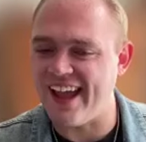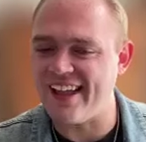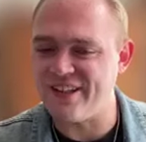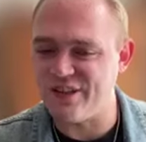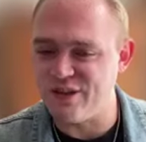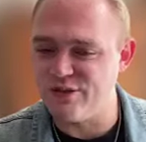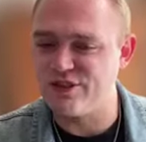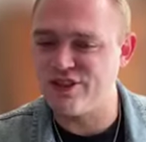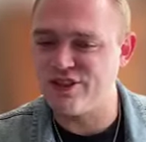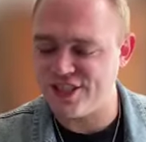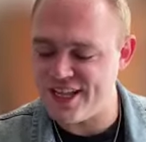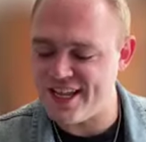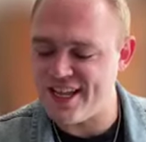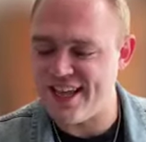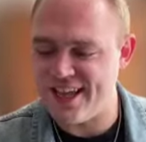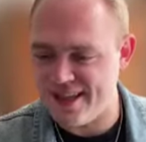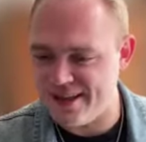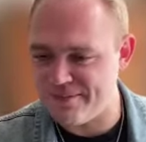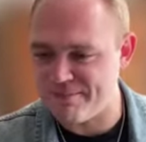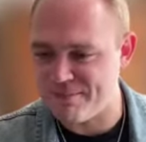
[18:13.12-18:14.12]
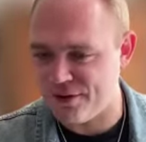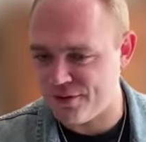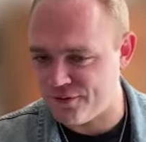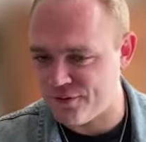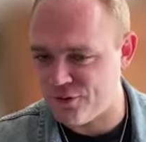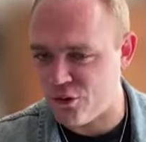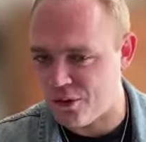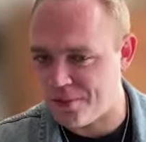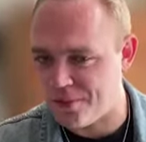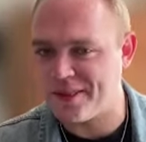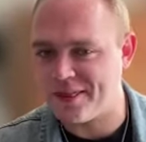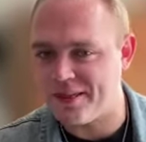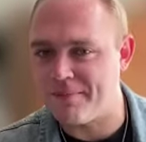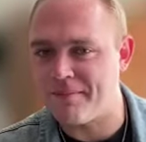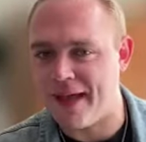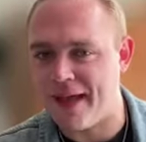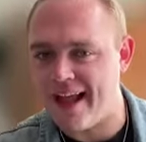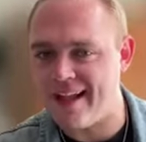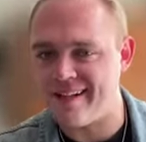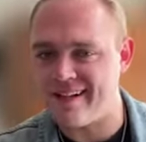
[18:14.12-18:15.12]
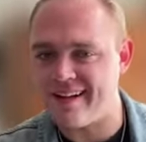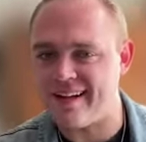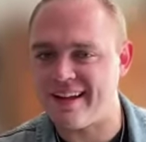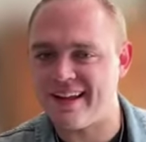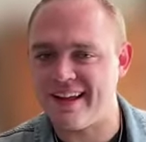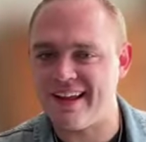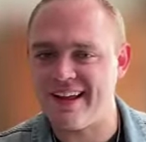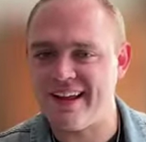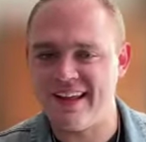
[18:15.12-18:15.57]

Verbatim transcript: And you see him performing the magic.